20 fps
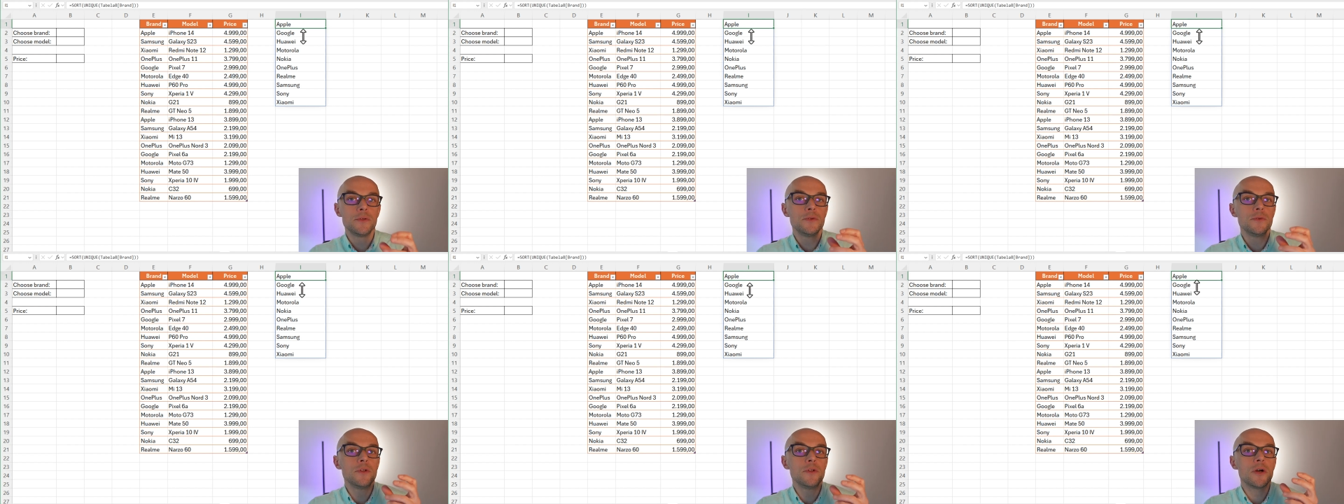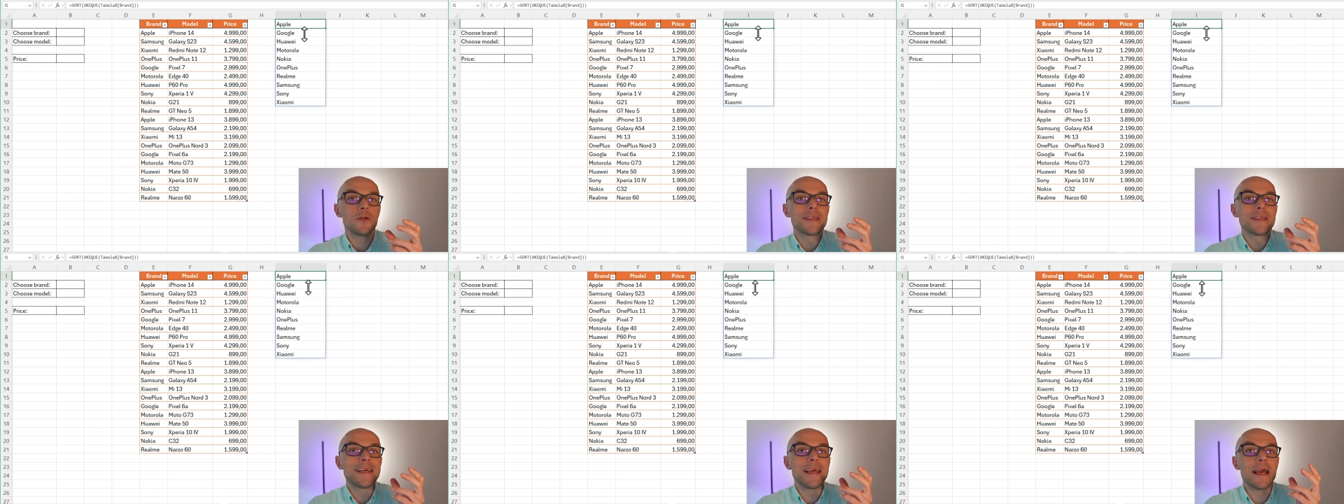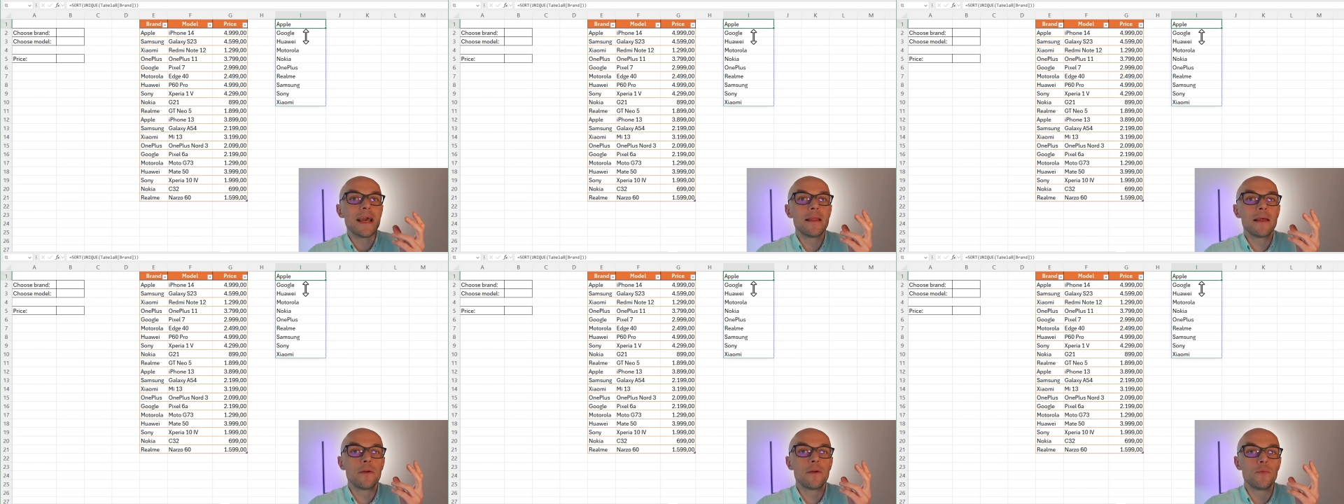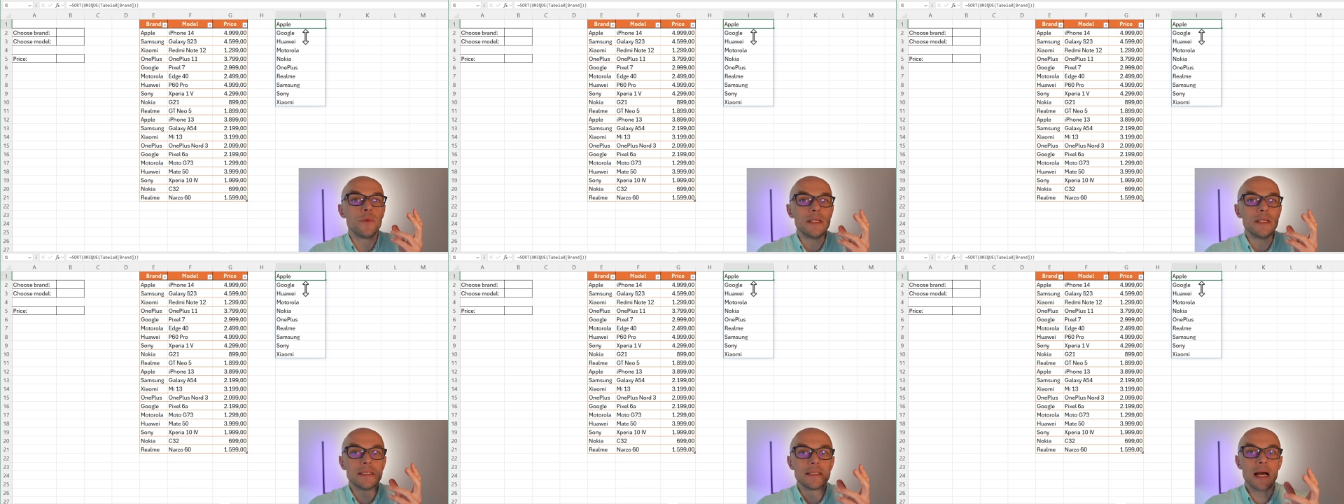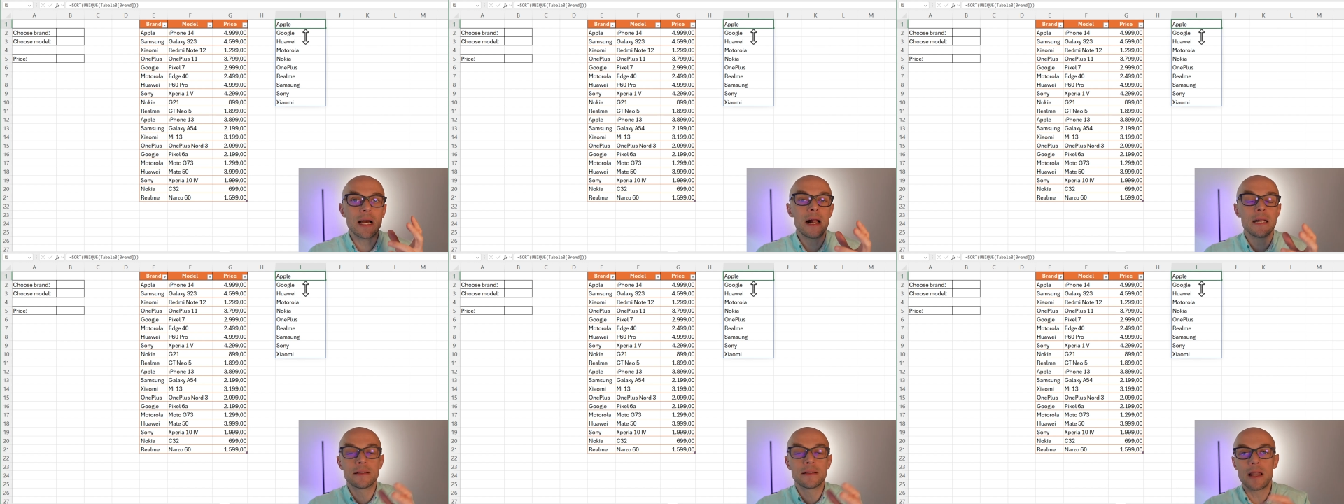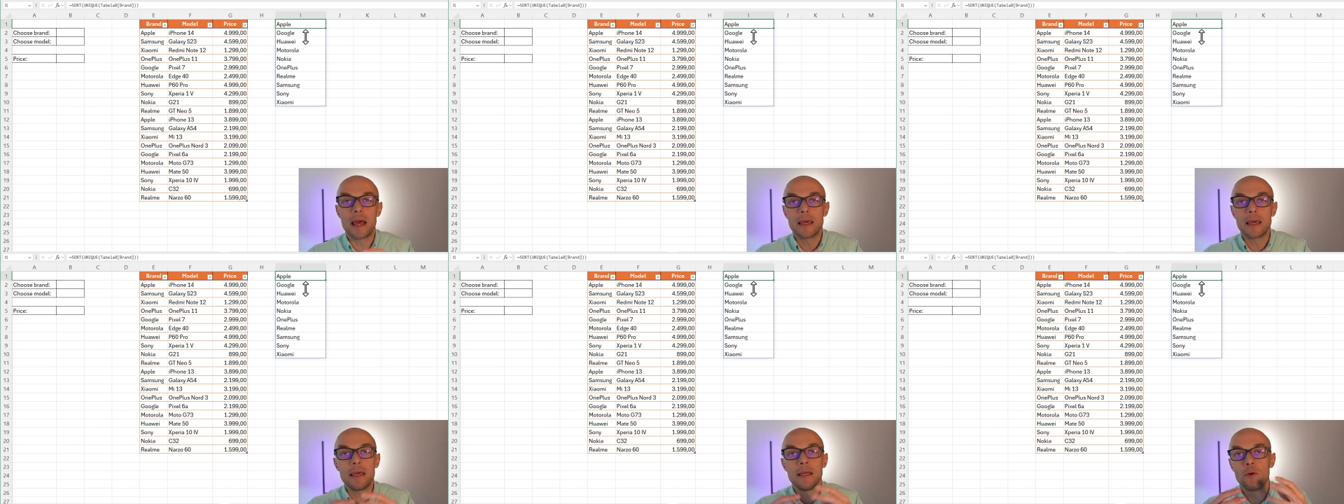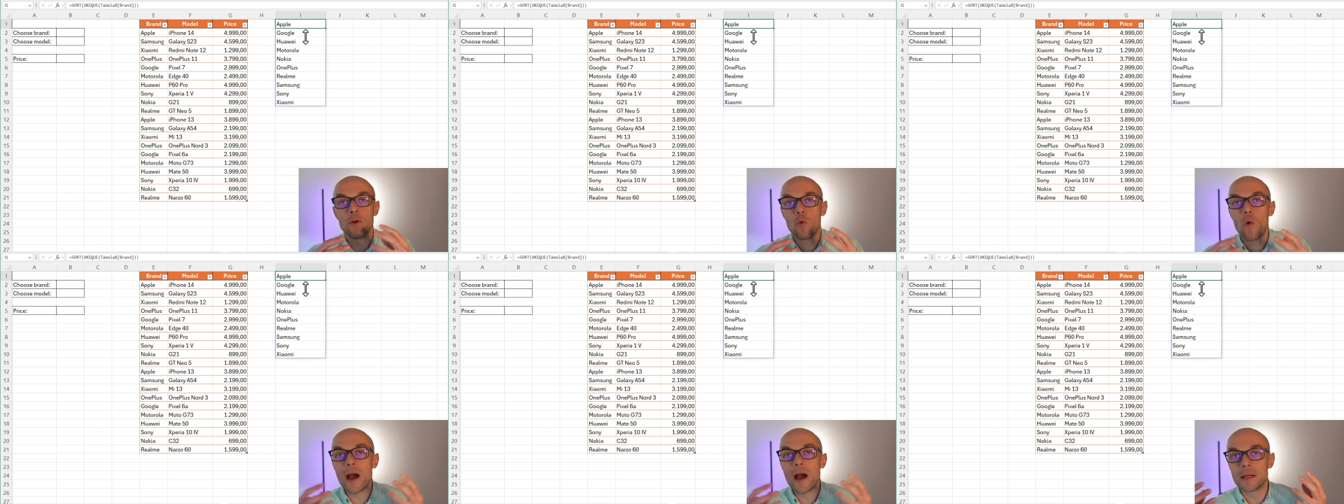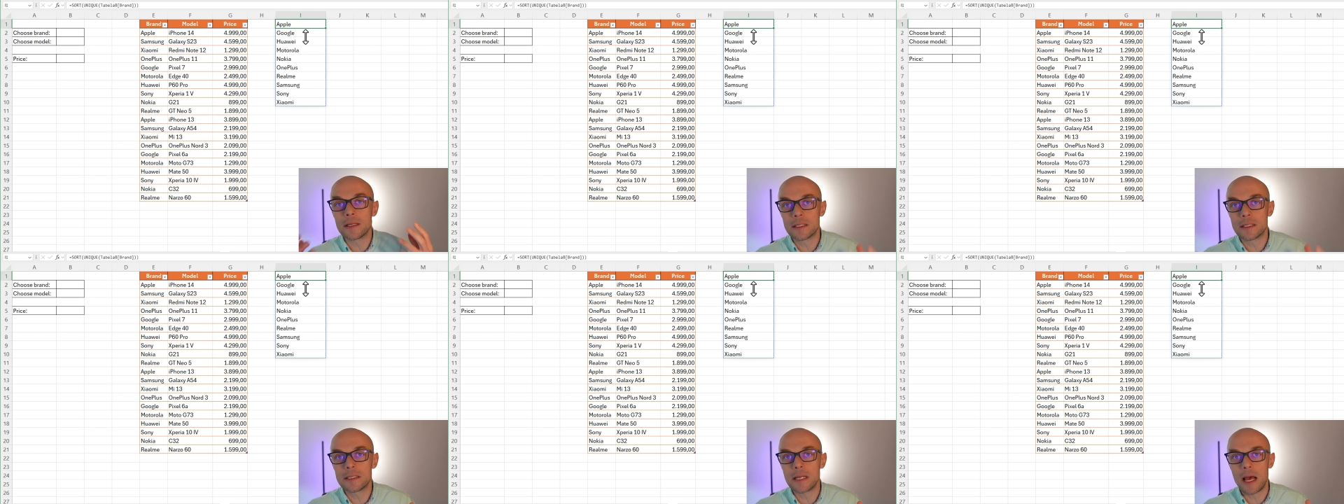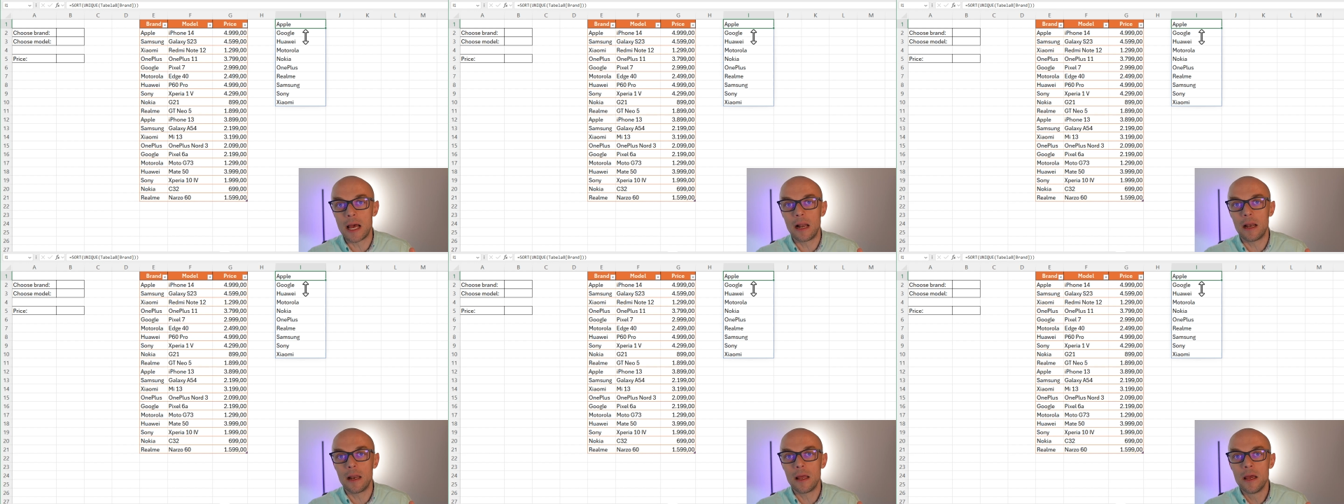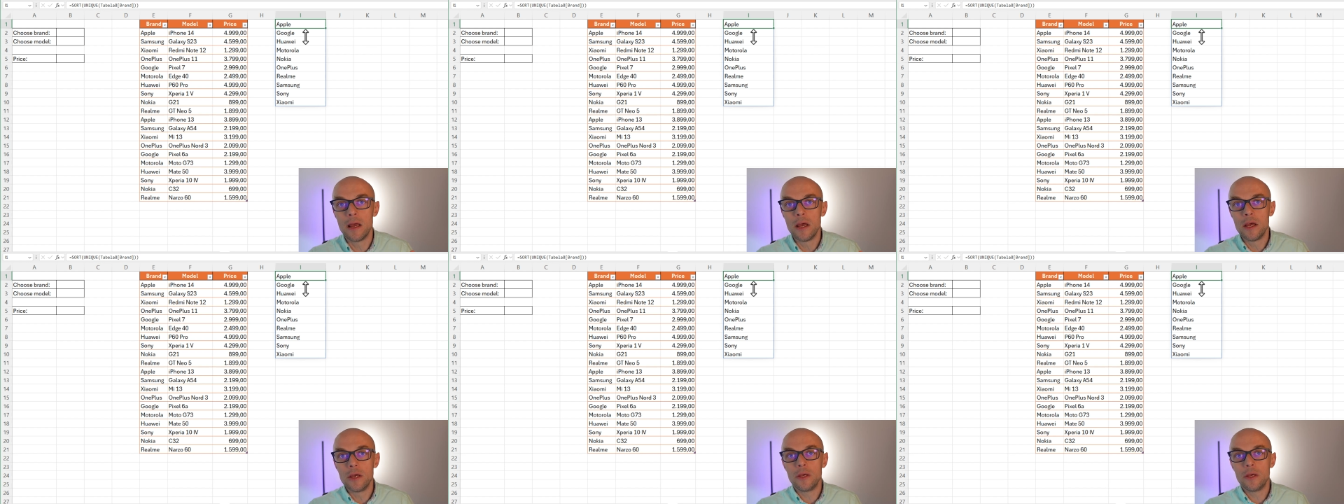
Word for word: do not get a result like in one cell.